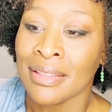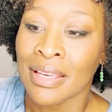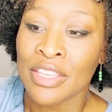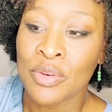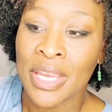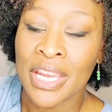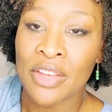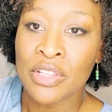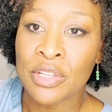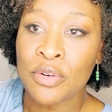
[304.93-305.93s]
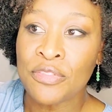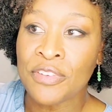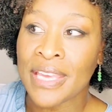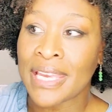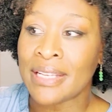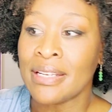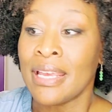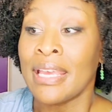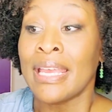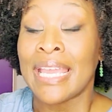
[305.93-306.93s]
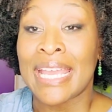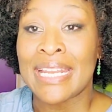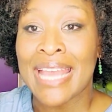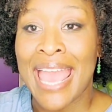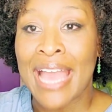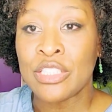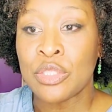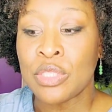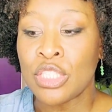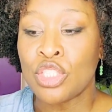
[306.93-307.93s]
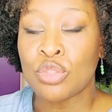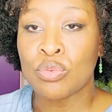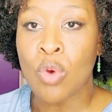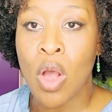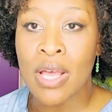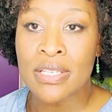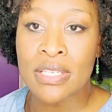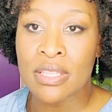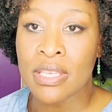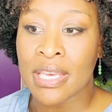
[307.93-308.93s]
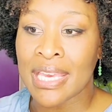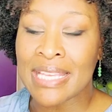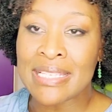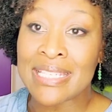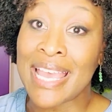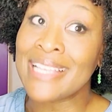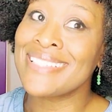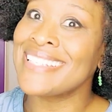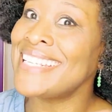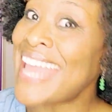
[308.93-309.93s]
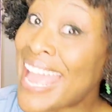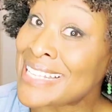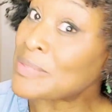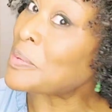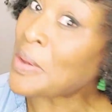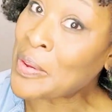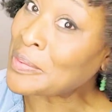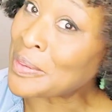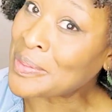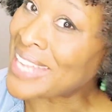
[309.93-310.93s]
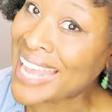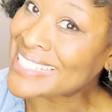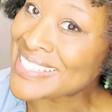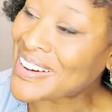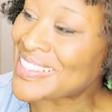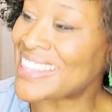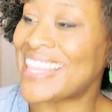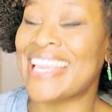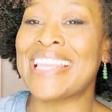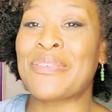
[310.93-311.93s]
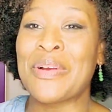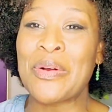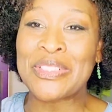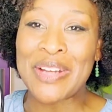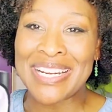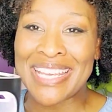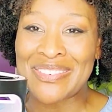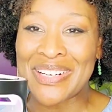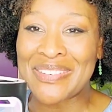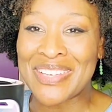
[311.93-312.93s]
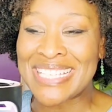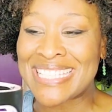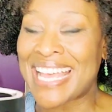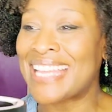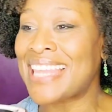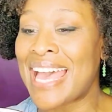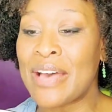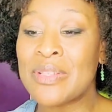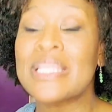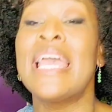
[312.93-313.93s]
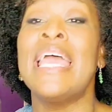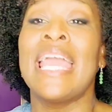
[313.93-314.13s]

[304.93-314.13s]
and you hear the little fan, and it actually draws the insects, gnats. We all know gnats are the thing that we're all trying to get rid of inside the house.